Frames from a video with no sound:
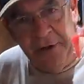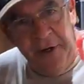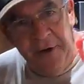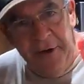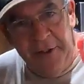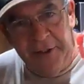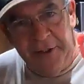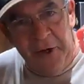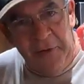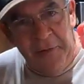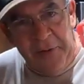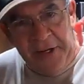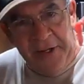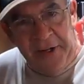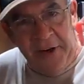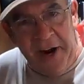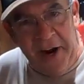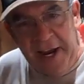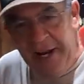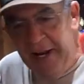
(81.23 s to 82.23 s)
too. It's gonna be
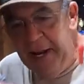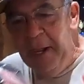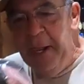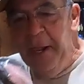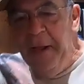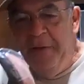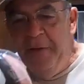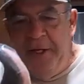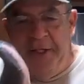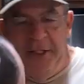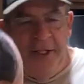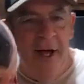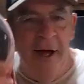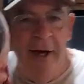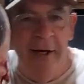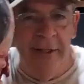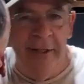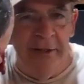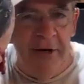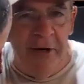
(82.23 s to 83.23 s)
great. This
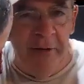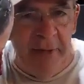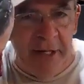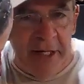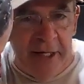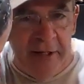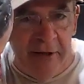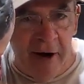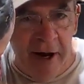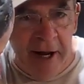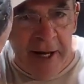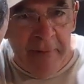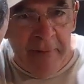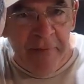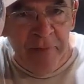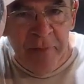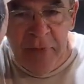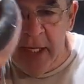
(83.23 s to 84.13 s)
tongue is gonna be great.